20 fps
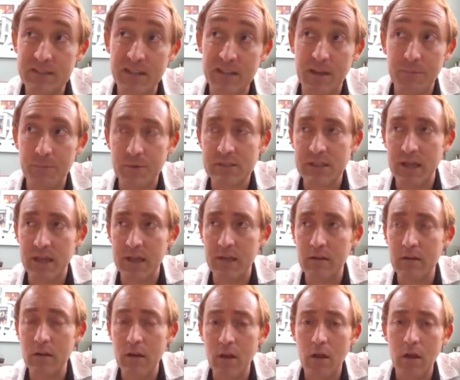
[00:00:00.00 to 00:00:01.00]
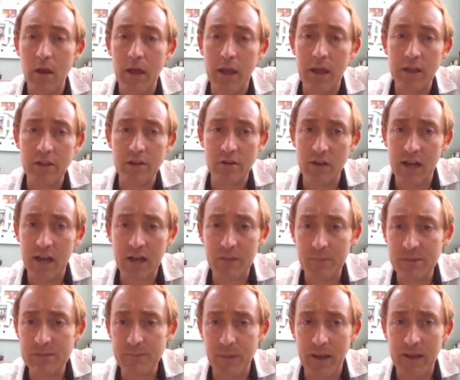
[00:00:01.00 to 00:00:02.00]
as 10%. You're not going to
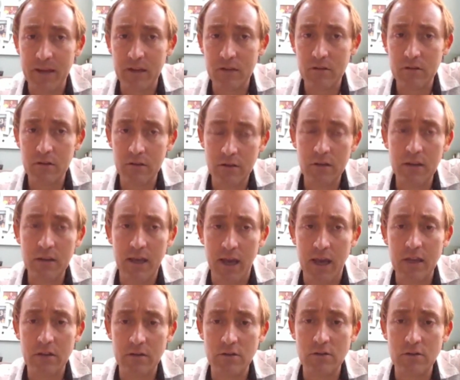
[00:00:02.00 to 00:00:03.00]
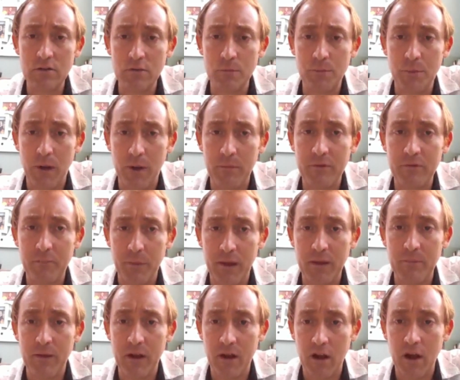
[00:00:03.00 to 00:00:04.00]
be spending, yeah, you probably spend
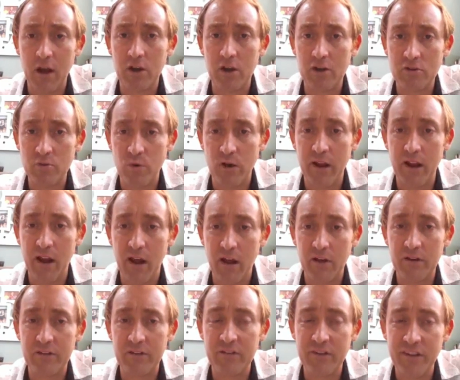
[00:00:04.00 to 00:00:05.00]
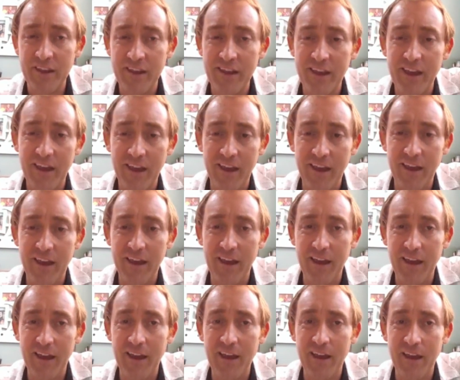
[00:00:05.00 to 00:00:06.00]
about $120
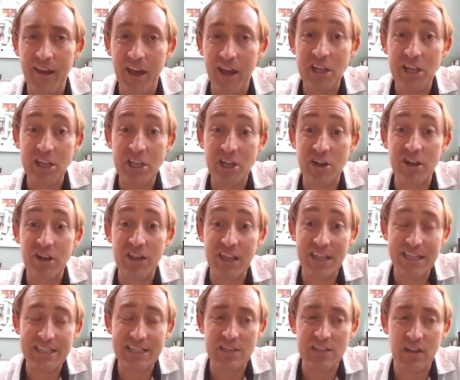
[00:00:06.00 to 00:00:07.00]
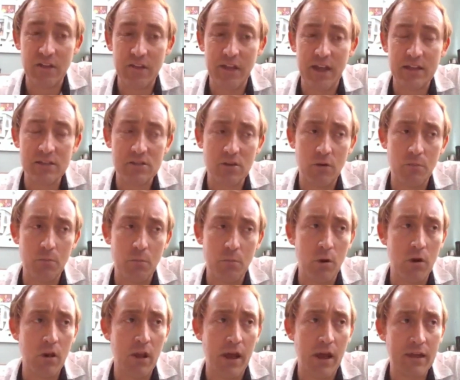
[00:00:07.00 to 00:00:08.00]
a year at least on that. So
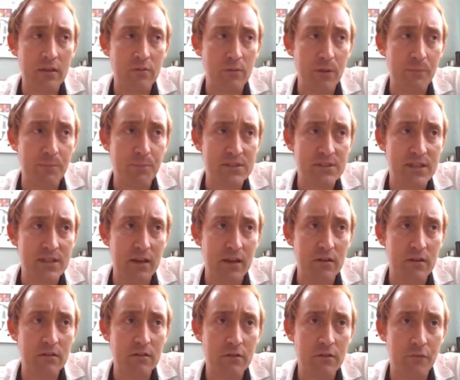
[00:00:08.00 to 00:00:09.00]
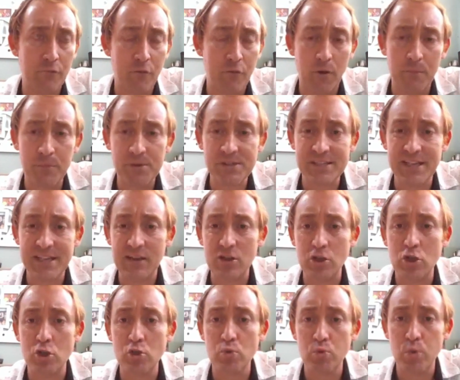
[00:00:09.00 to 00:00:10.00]
more like 3% to 4%
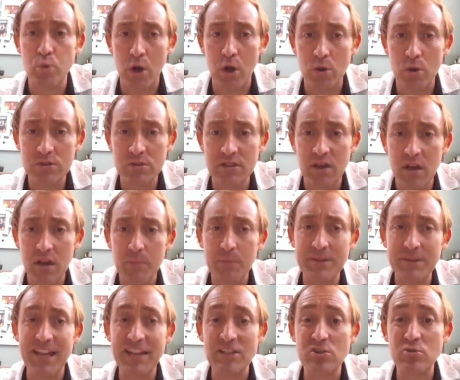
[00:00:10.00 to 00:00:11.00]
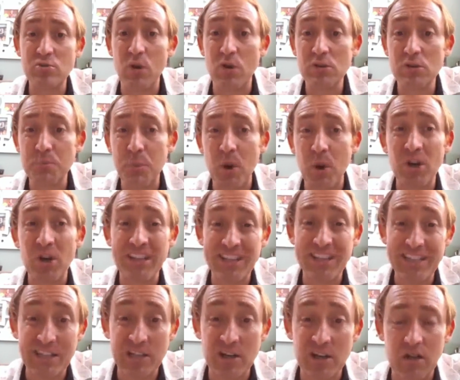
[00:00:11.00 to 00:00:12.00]
gross, but that's gross per
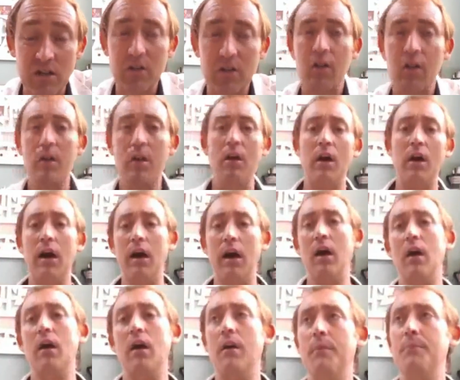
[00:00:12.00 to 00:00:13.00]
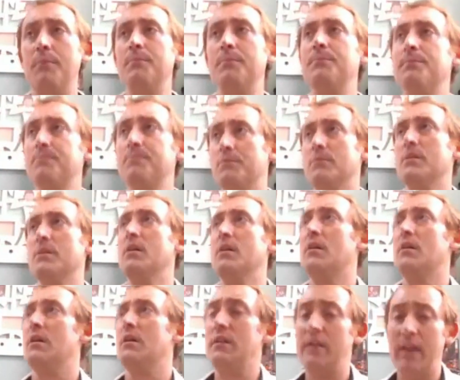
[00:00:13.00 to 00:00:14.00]
year.
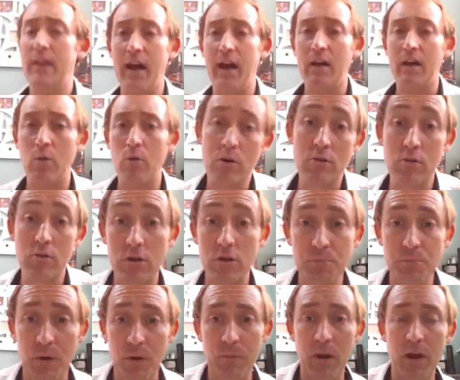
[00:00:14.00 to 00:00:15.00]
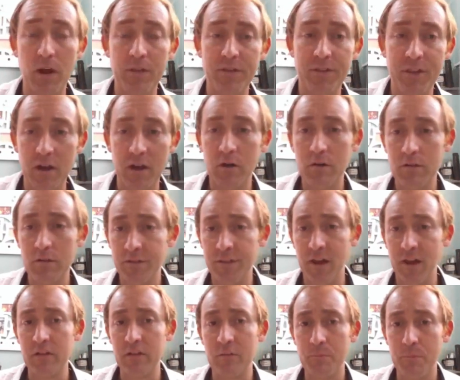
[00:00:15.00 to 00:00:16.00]
Yeah, or gross per month, you know,
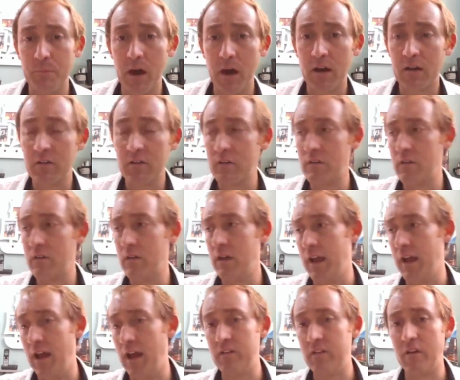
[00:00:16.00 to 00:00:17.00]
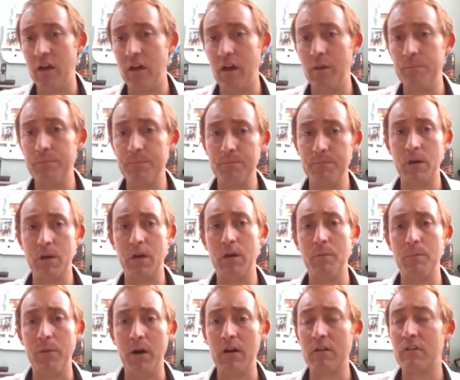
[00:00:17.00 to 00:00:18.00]
$1,000, it adds up,
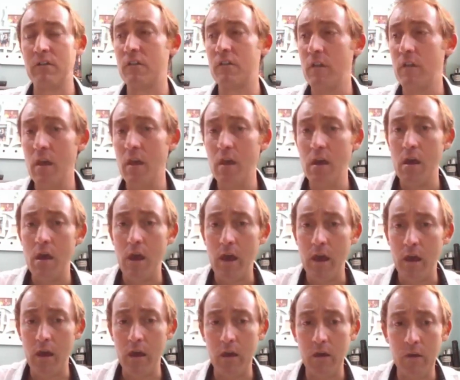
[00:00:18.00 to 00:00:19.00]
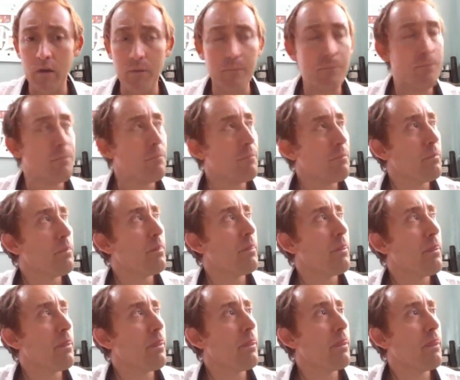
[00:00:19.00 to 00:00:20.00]
$100. Again,
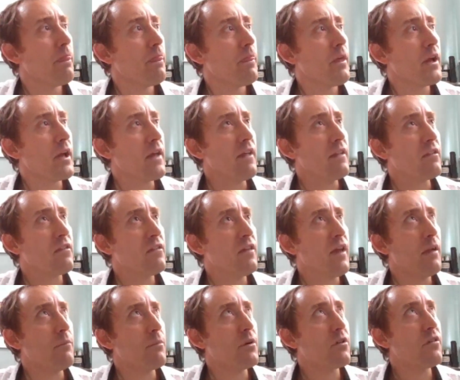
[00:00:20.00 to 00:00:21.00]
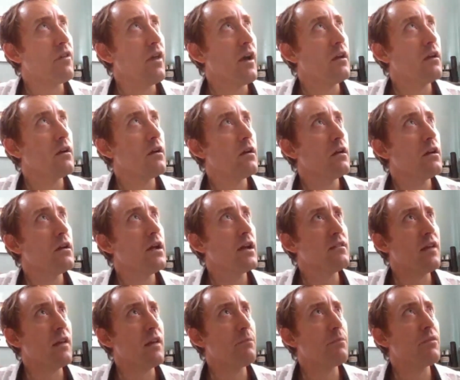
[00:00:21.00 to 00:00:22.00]
that's 10%. Yeah,
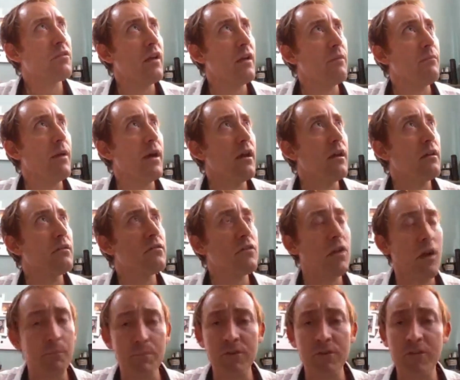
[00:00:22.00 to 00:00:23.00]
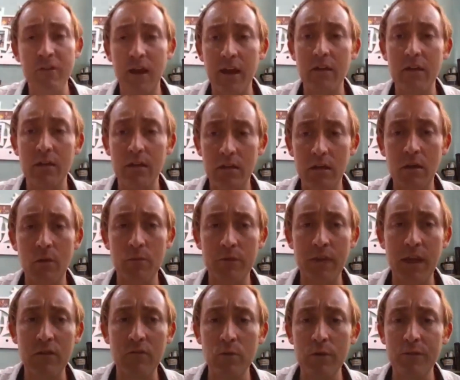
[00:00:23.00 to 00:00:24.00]
10%, man, 10%.
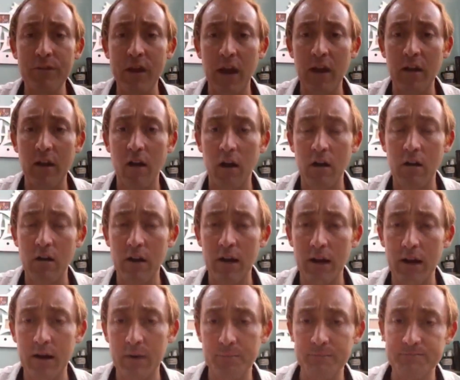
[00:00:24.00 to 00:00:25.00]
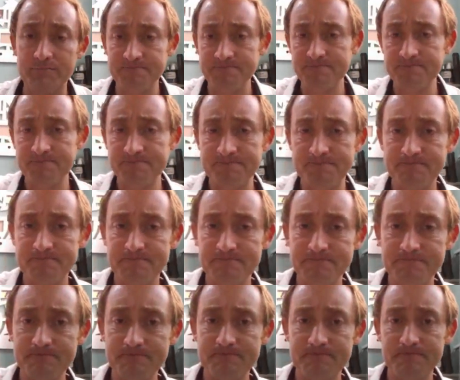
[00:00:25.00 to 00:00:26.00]
That's what we've got in
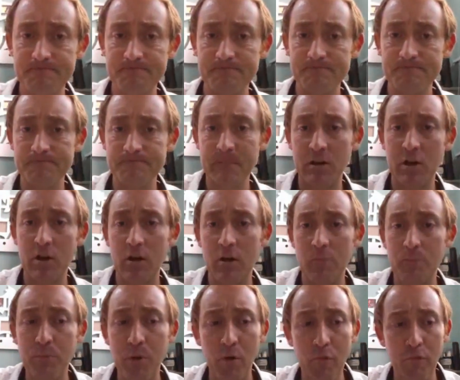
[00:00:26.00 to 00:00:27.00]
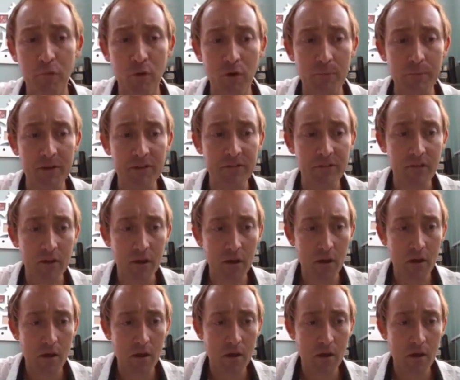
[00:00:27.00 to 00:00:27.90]
our pro formas.